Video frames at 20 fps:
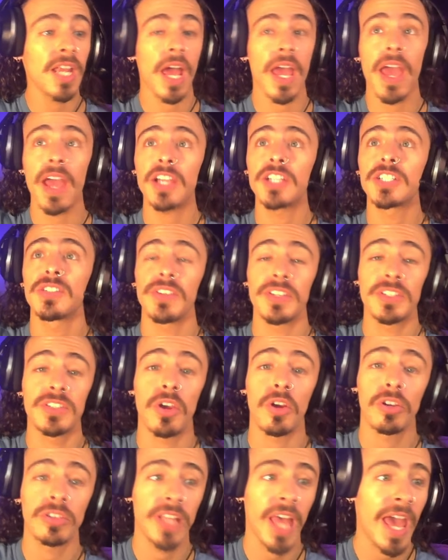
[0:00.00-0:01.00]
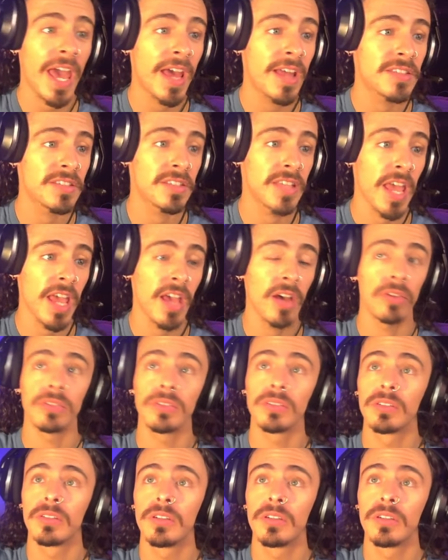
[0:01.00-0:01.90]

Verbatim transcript: I actually turned the ads down.